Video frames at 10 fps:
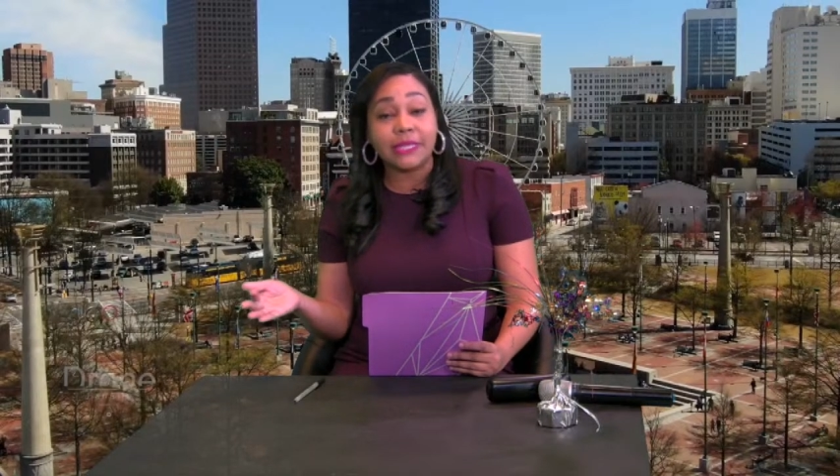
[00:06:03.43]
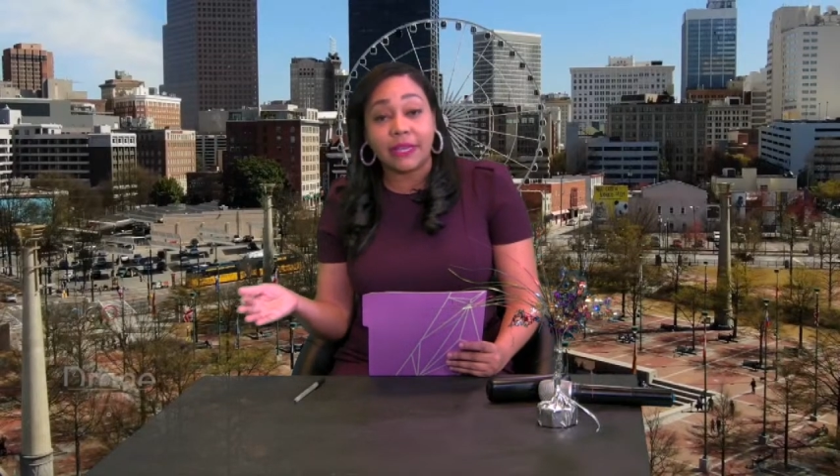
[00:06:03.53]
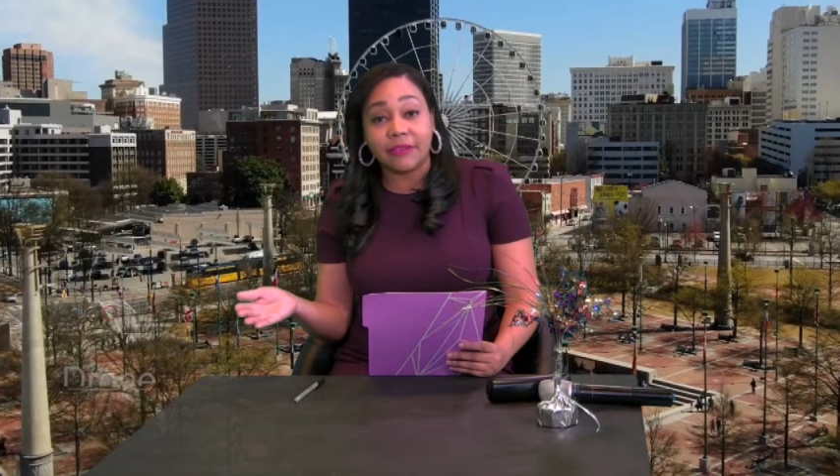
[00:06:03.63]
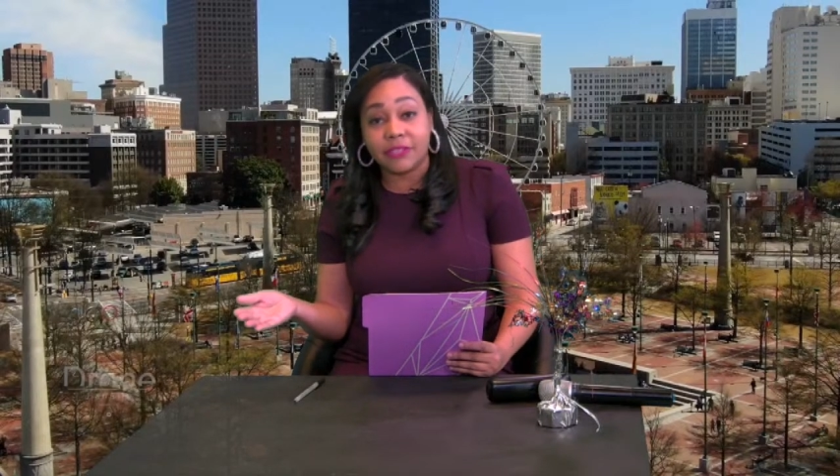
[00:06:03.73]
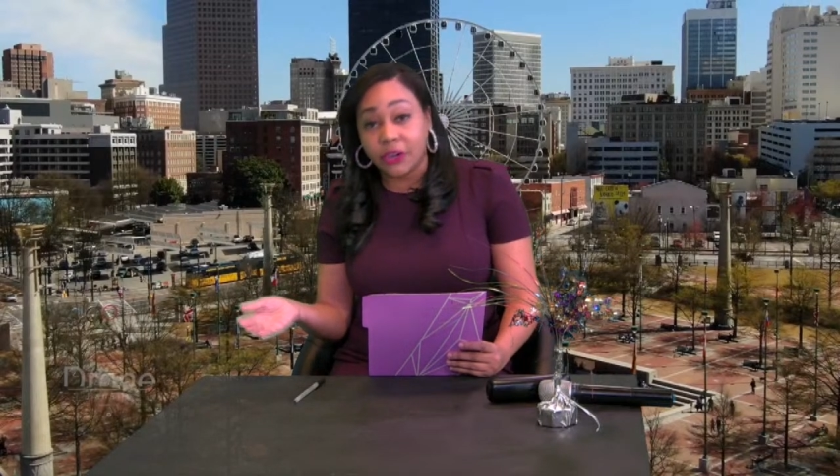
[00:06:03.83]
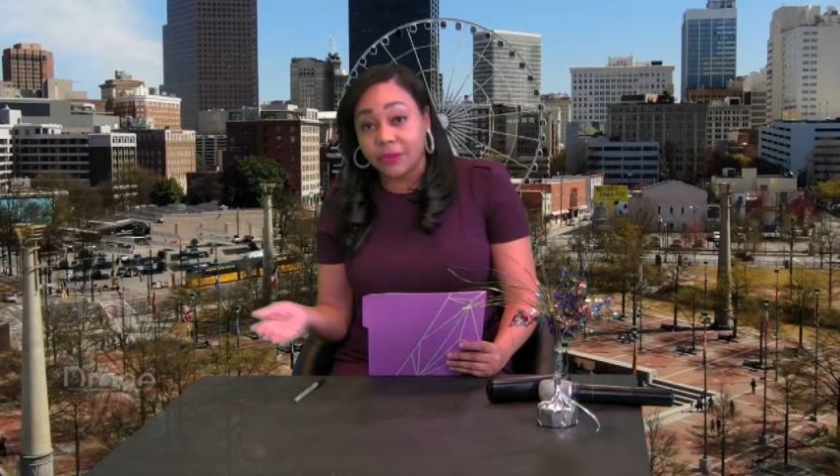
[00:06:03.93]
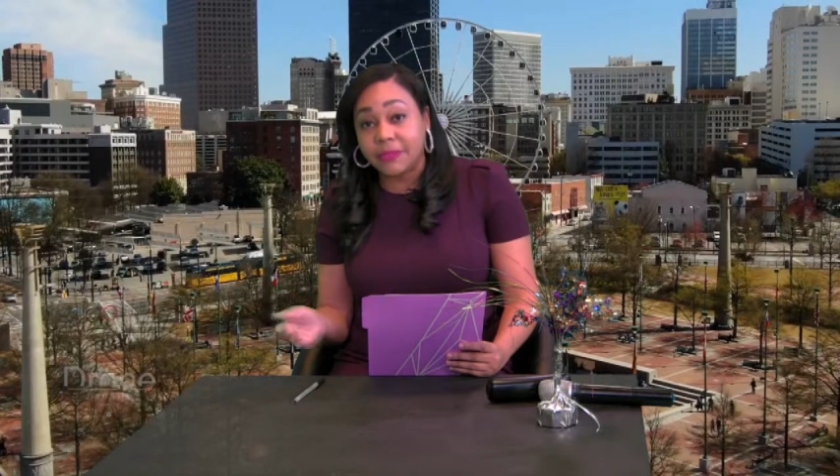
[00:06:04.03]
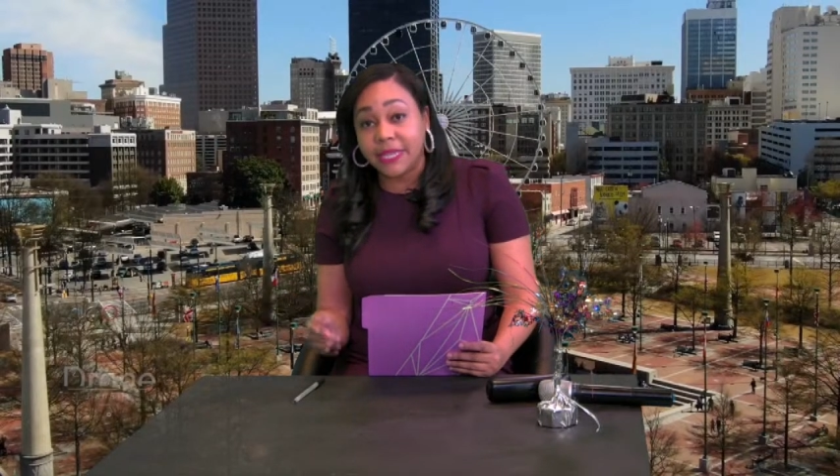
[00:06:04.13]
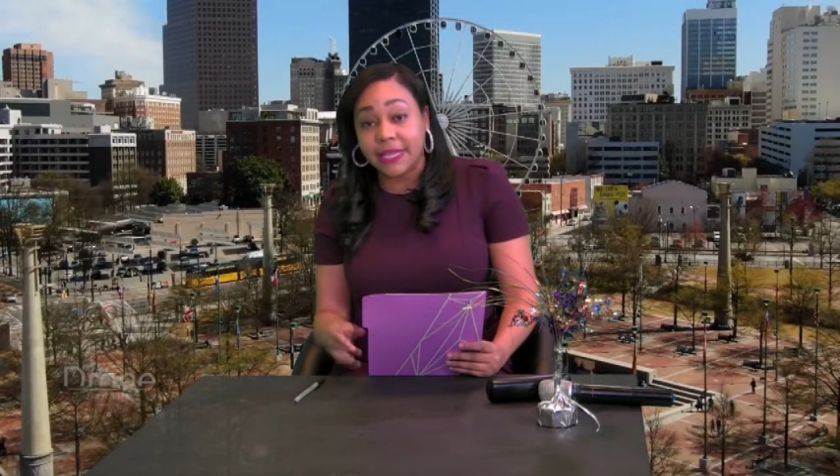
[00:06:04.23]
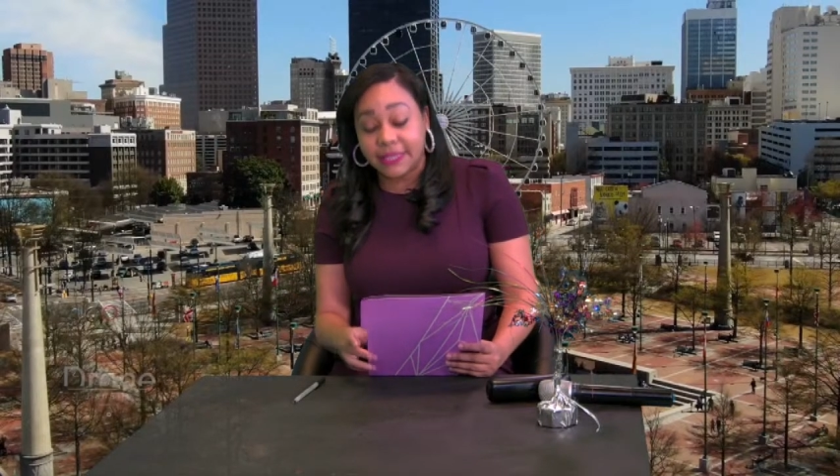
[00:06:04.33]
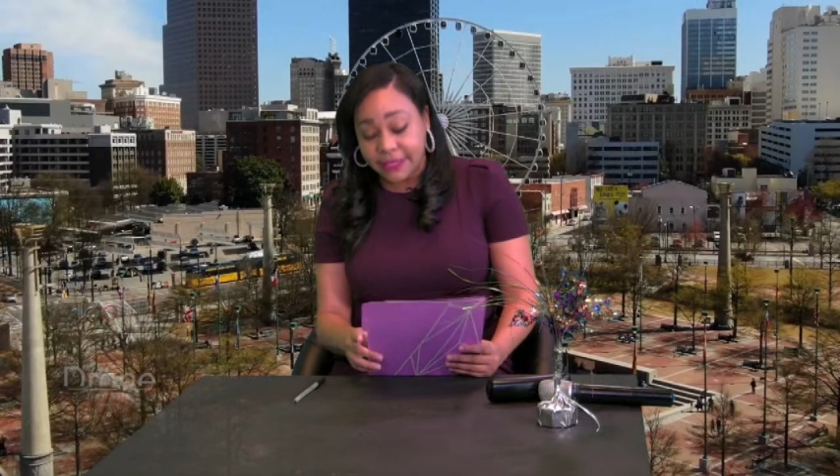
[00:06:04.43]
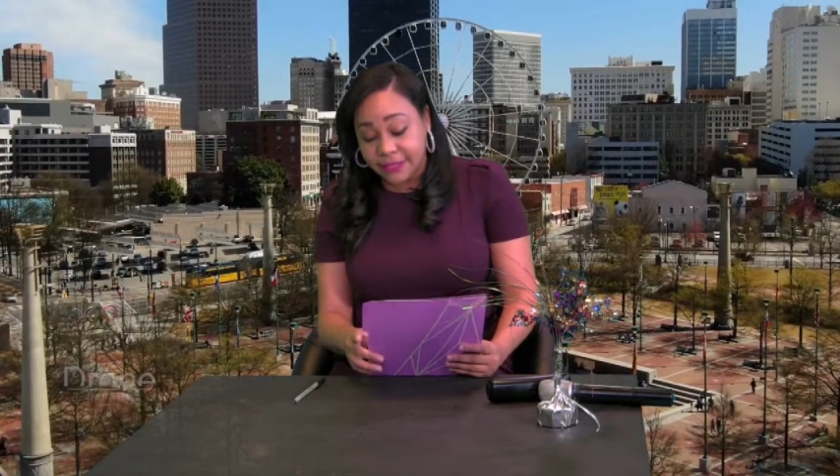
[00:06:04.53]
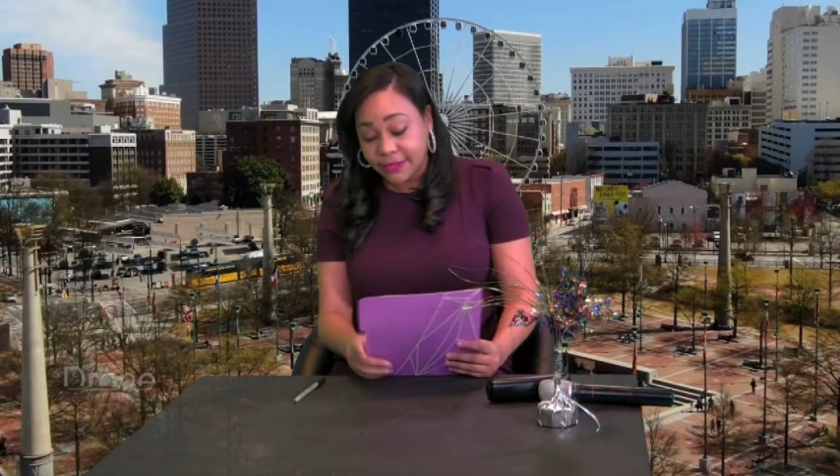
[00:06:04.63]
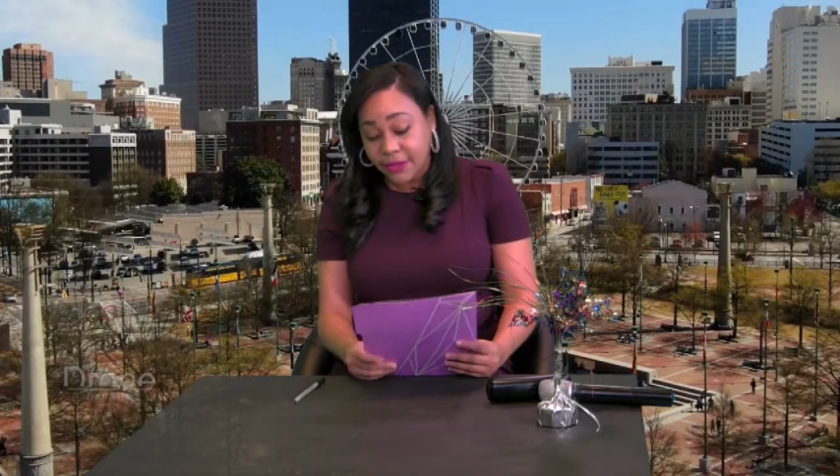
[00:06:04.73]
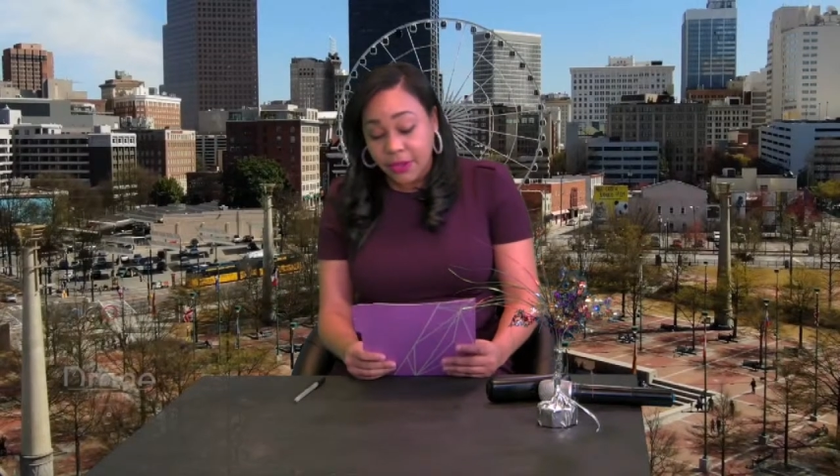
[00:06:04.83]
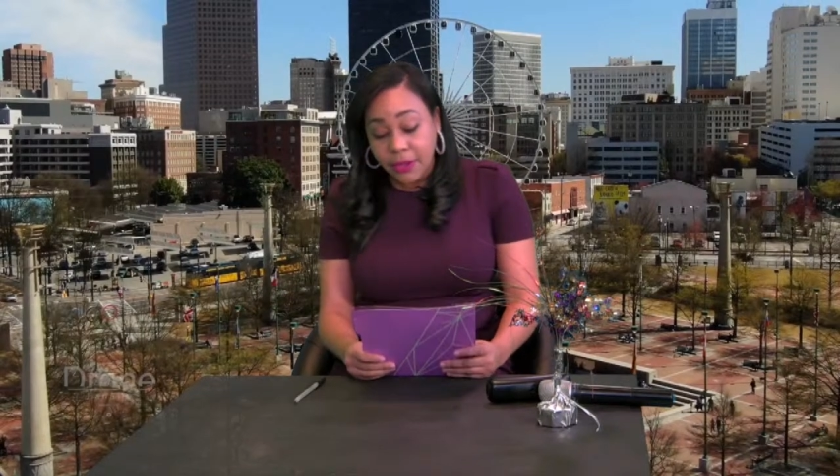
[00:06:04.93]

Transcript: set of circumstances.